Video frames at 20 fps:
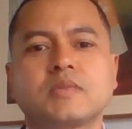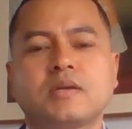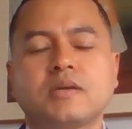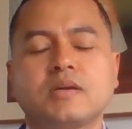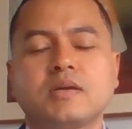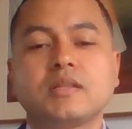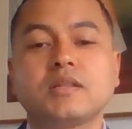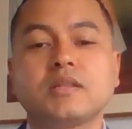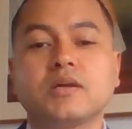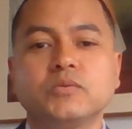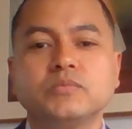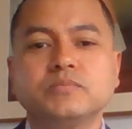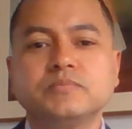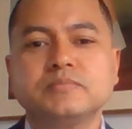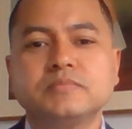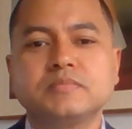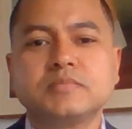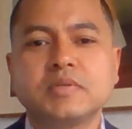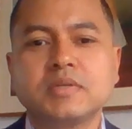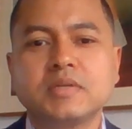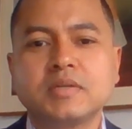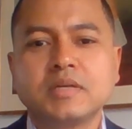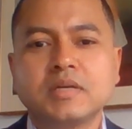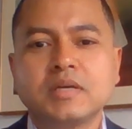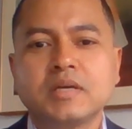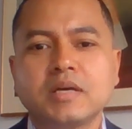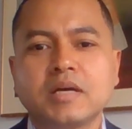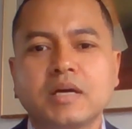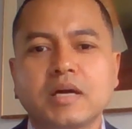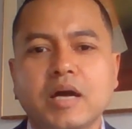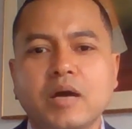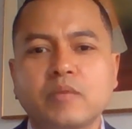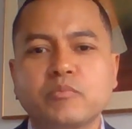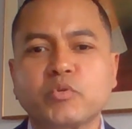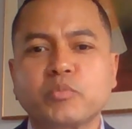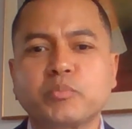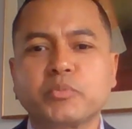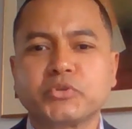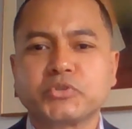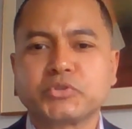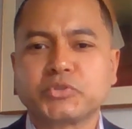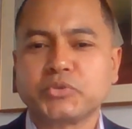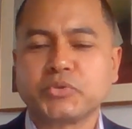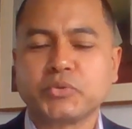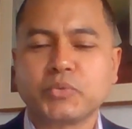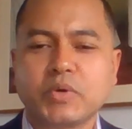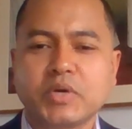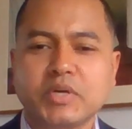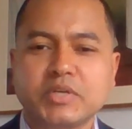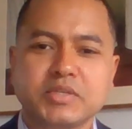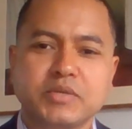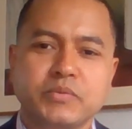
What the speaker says: Hello, I'm Roberto Duarte